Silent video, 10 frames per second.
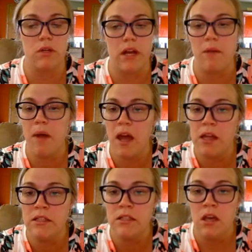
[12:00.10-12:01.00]

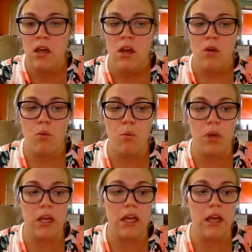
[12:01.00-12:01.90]
iPads.
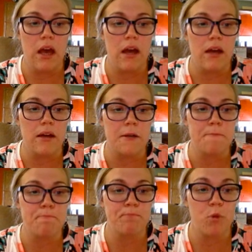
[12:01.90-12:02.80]
We
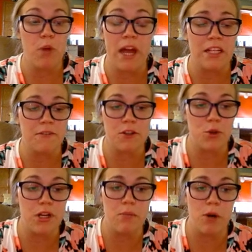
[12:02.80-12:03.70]
asked for a
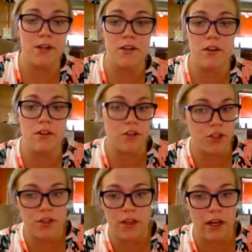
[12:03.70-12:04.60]
3D printer, and they're
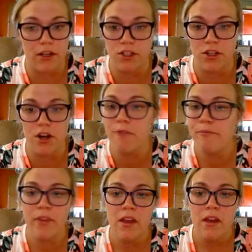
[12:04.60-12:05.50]
like, sure.
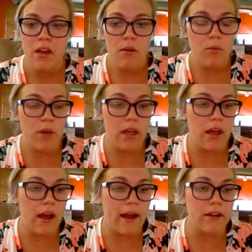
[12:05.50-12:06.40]

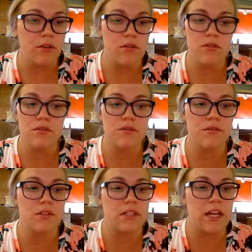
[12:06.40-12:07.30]
I don't
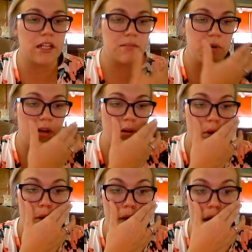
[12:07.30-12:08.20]
use a textbook a
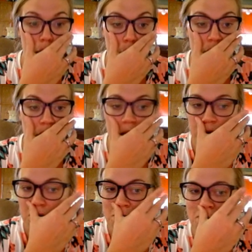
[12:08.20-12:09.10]
whole lot in my
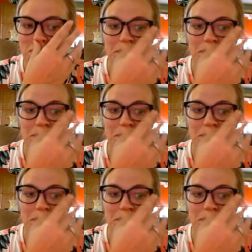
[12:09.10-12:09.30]
classroom